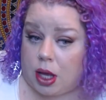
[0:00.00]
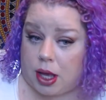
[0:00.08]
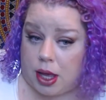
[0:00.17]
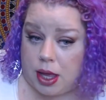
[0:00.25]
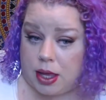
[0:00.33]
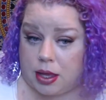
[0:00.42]

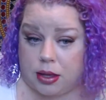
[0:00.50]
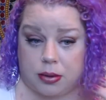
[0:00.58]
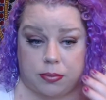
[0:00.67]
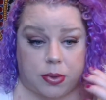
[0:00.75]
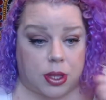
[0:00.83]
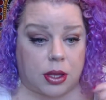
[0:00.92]

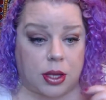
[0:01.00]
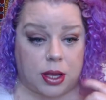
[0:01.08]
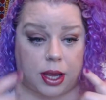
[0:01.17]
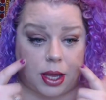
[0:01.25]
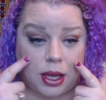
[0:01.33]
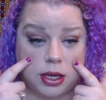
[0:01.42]

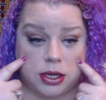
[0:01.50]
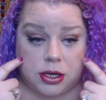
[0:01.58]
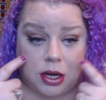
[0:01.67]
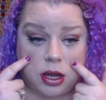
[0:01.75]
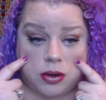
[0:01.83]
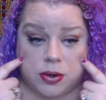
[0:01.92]
you
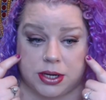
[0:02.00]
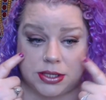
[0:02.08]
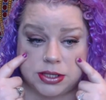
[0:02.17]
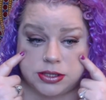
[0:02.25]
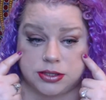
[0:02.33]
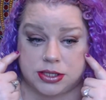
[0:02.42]
know,
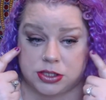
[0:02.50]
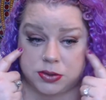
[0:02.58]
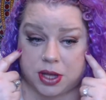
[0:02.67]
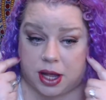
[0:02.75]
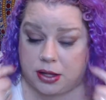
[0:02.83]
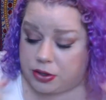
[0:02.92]
this
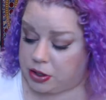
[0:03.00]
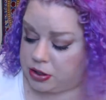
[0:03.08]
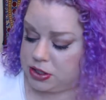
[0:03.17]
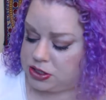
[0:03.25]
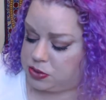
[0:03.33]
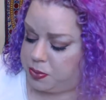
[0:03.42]
color,
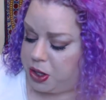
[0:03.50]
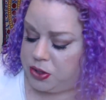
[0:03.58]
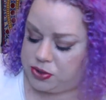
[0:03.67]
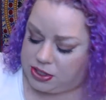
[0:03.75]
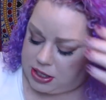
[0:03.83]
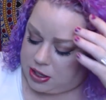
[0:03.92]
this
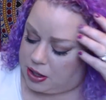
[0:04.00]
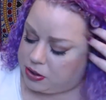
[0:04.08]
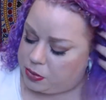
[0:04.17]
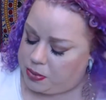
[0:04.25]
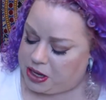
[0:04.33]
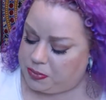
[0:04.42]
Posey
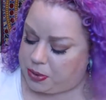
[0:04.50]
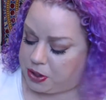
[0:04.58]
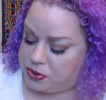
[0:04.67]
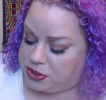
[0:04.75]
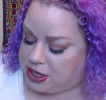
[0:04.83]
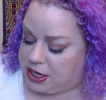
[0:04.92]
color, Pink
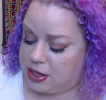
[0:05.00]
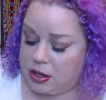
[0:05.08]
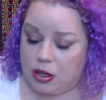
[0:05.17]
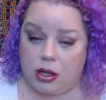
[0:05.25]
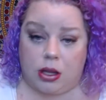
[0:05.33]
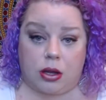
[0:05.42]
Posey,
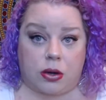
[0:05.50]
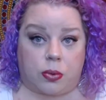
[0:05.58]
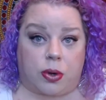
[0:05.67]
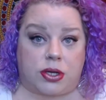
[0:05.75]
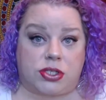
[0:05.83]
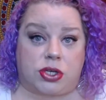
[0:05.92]

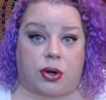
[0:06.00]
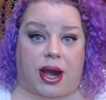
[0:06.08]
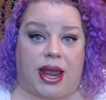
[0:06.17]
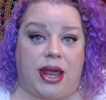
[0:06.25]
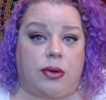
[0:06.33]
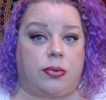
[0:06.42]
works
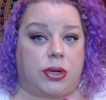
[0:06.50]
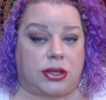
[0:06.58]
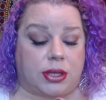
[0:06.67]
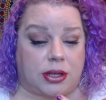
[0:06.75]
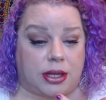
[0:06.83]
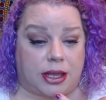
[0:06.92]
great with
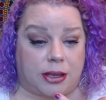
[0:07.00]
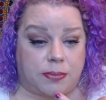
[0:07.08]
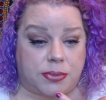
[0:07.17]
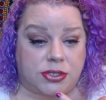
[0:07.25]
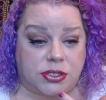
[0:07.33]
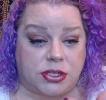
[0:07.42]
the
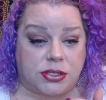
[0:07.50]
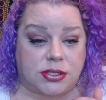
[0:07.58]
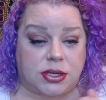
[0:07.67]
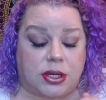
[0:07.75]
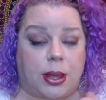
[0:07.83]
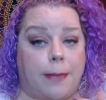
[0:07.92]
lips, just
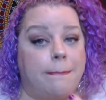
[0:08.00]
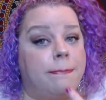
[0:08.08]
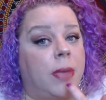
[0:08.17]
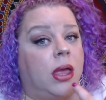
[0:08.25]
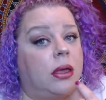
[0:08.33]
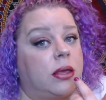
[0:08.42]
to
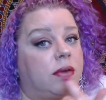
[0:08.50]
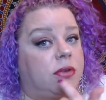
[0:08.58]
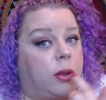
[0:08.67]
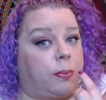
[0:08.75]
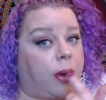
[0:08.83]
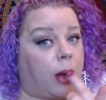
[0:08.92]
get a
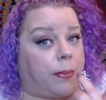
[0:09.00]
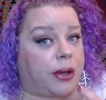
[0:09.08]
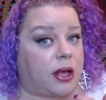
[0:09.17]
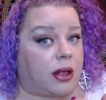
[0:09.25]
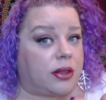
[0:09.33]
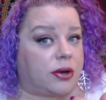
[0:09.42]
little pop of
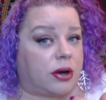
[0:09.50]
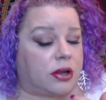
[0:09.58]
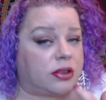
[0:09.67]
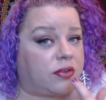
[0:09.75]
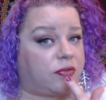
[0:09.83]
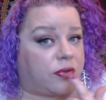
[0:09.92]
color
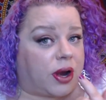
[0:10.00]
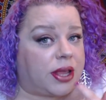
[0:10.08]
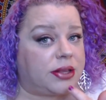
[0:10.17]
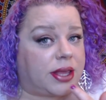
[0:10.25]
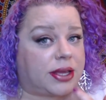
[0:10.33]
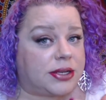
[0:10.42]
on the
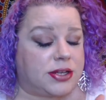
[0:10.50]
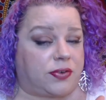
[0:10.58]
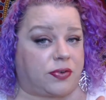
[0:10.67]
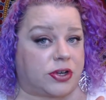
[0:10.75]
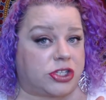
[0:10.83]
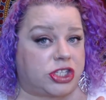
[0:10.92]
front, like a
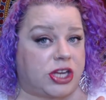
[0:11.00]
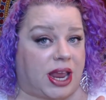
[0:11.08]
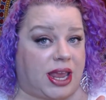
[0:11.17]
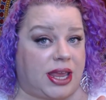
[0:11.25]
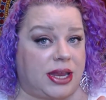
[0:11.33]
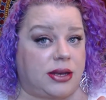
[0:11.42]
different
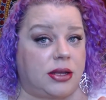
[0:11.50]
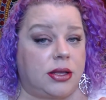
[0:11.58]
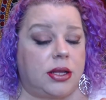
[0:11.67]
shade,